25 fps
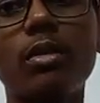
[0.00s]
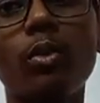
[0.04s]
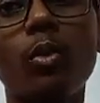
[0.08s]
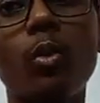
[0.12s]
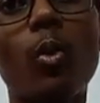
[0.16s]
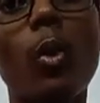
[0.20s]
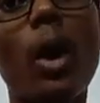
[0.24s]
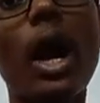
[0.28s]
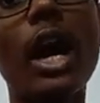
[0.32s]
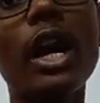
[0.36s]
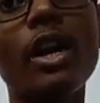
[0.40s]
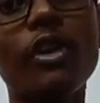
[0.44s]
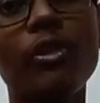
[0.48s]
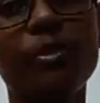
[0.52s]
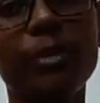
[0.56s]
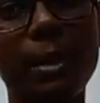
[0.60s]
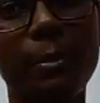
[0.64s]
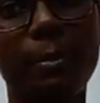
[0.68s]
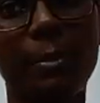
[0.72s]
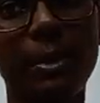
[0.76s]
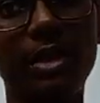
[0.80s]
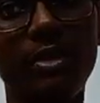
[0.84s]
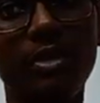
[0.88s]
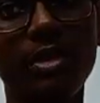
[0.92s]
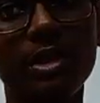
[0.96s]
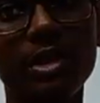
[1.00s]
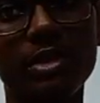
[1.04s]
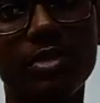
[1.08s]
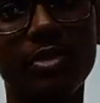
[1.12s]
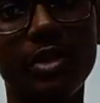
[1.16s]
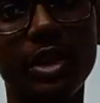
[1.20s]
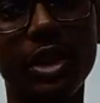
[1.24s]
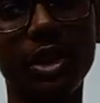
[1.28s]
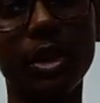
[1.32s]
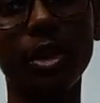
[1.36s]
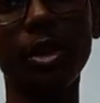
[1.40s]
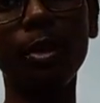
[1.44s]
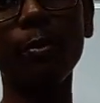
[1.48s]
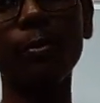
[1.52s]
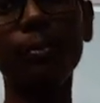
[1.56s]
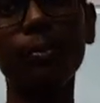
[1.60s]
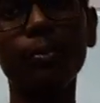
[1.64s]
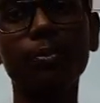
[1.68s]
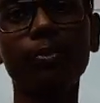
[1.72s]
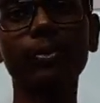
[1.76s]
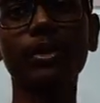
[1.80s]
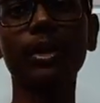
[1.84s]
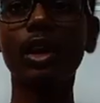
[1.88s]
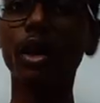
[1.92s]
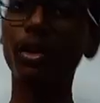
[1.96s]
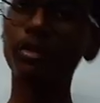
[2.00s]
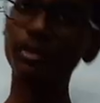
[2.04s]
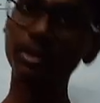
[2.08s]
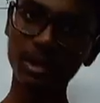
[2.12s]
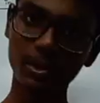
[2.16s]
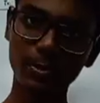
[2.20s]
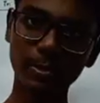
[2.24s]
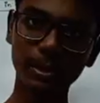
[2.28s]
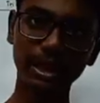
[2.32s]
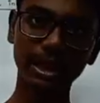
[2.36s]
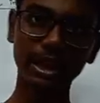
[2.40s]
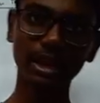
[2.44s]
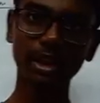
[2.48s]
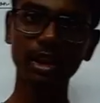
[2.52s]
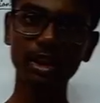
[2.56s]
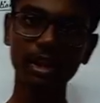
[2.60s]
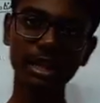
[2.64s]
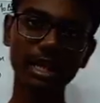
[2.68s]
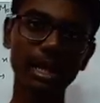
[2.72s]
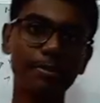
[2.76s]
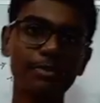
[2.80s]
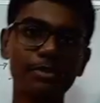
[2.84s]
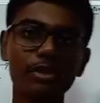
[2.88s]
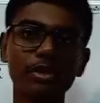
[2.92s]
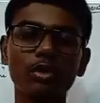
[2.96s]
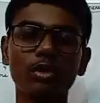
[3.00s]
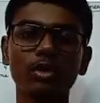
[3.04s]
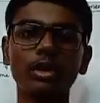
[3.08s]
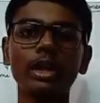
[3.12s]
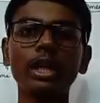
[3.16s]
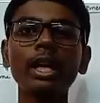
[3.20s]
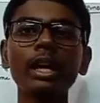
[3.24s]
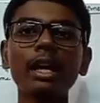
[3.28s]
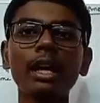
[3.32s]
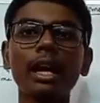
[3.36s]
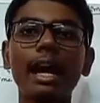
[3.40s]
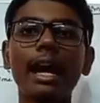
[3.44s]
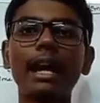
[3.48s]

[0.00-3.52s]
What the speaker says: one of my previous video of this particular chapter only,